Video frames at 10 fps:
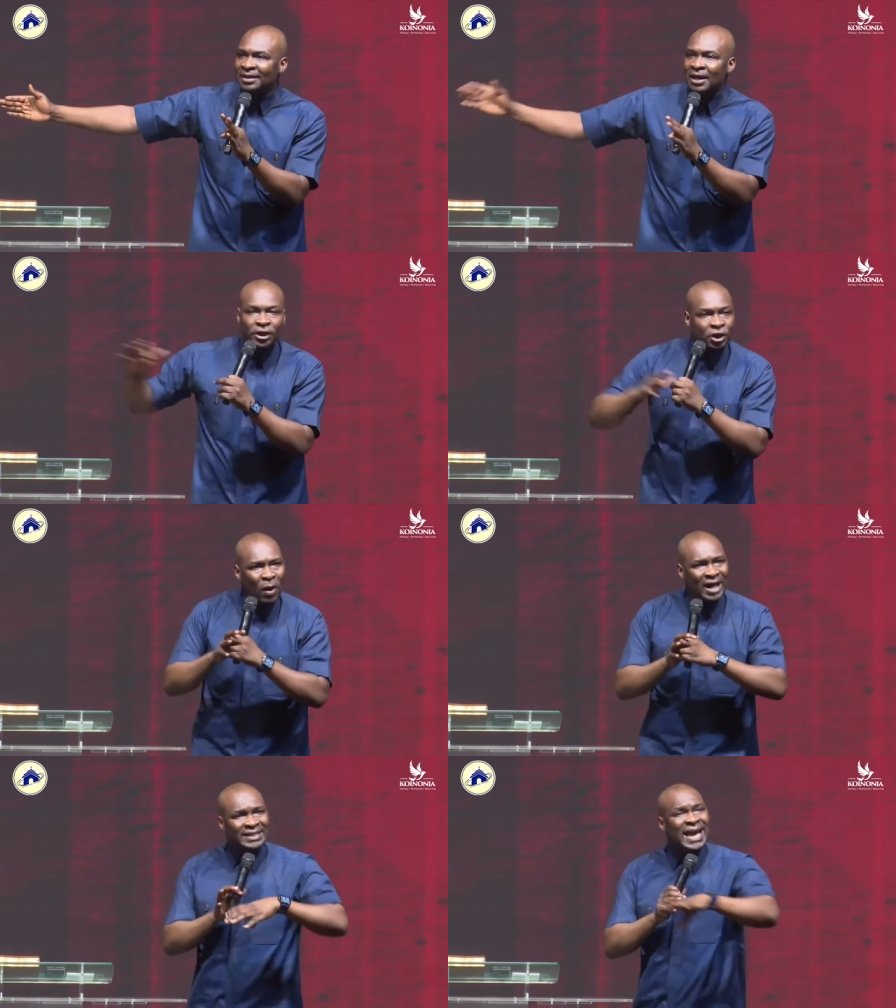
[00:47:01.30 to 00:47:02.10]
You
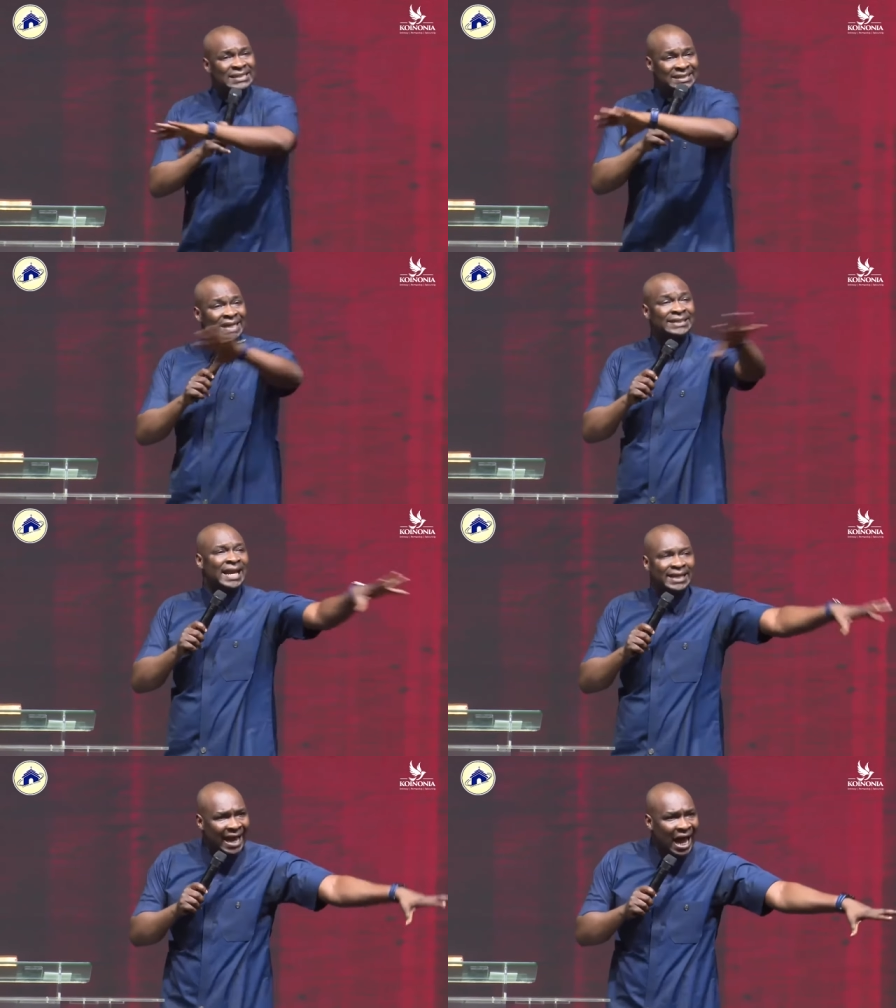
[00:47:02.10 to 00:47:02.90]
are here
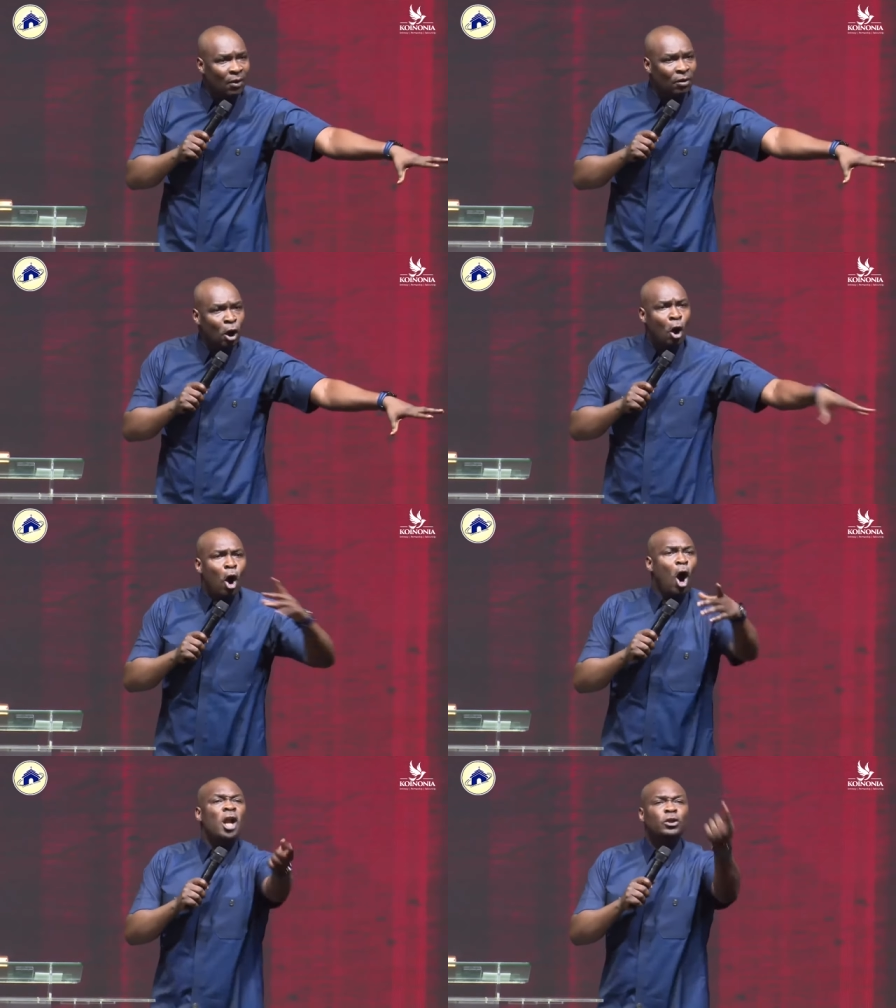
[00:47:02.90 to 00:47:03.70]
seated now.
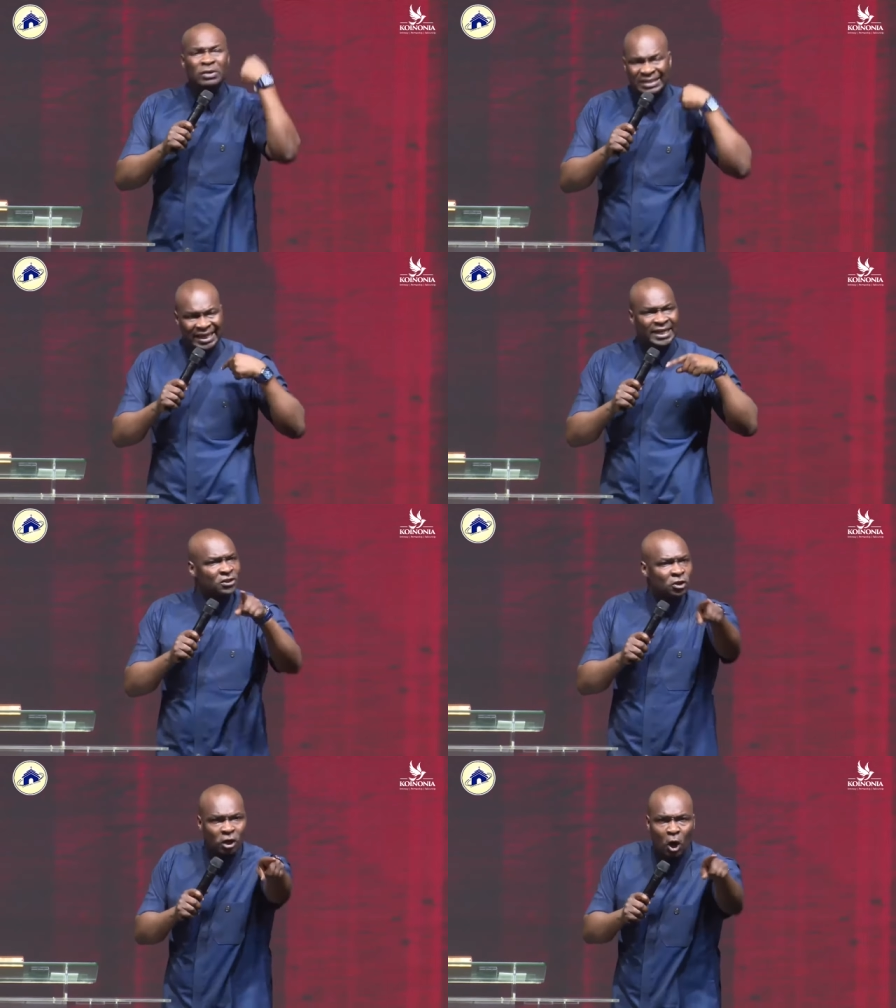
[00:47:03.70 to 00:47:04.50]
All you see is
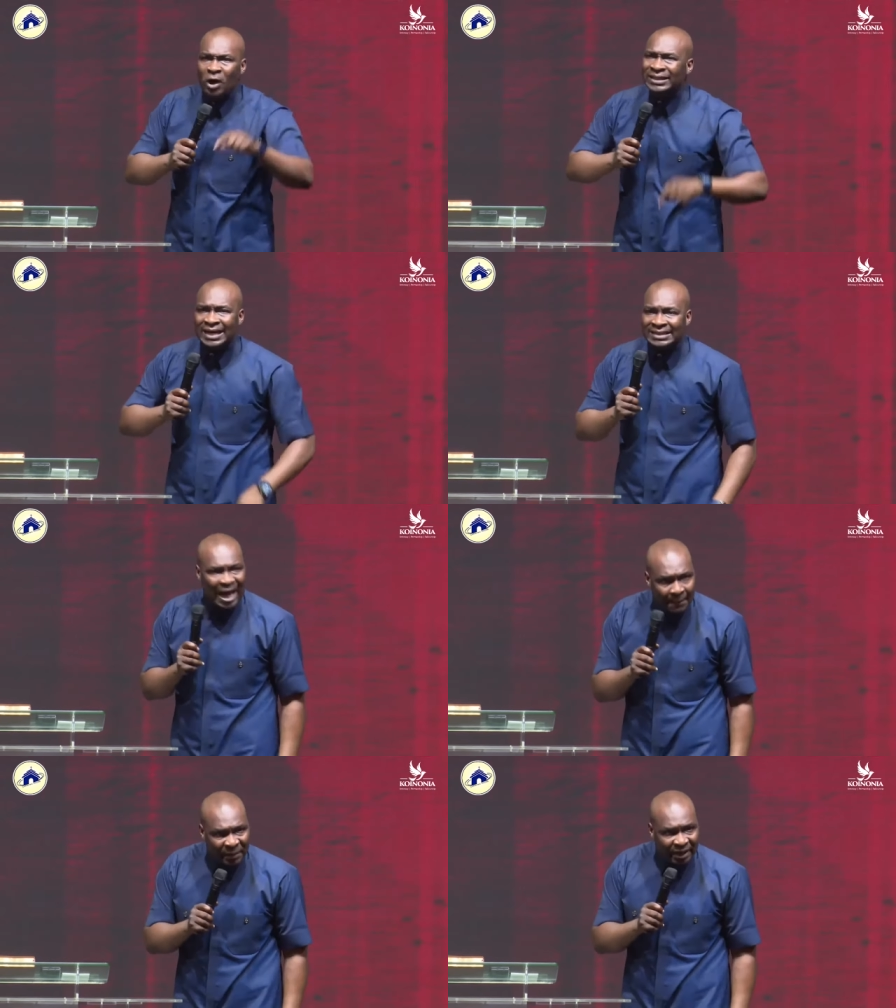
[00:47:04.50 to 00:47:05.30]
not all that is
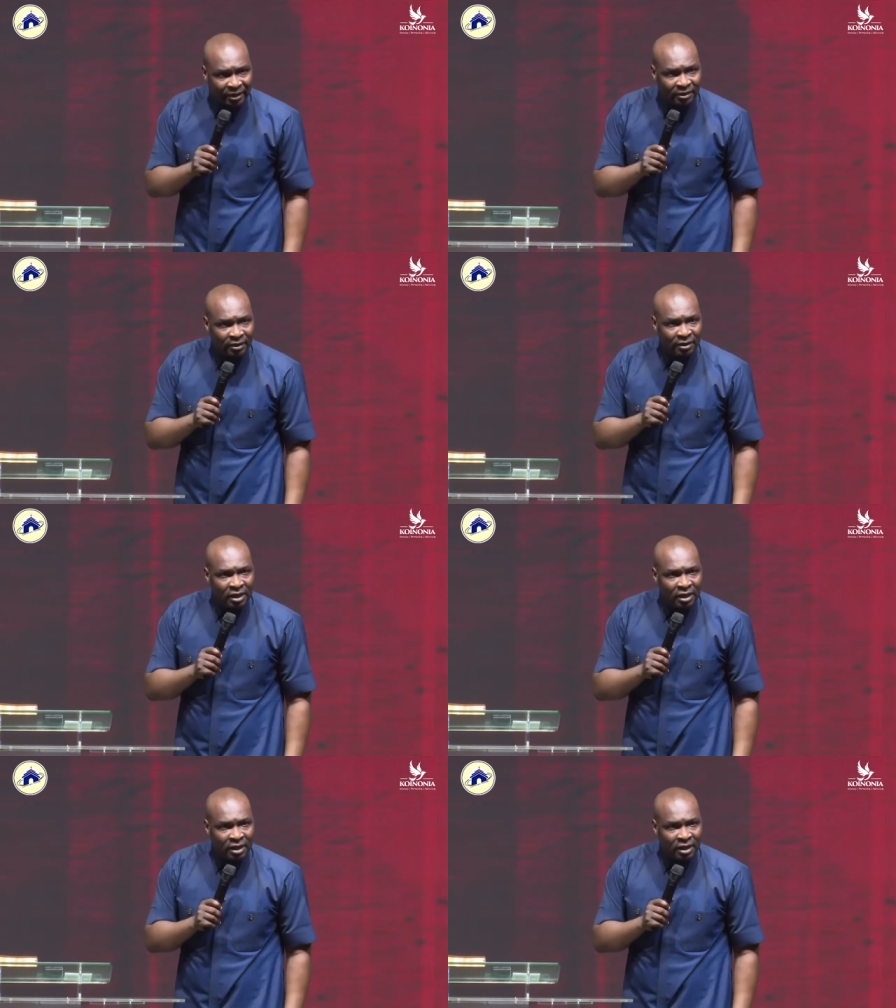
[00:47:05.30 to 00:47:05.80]
happening.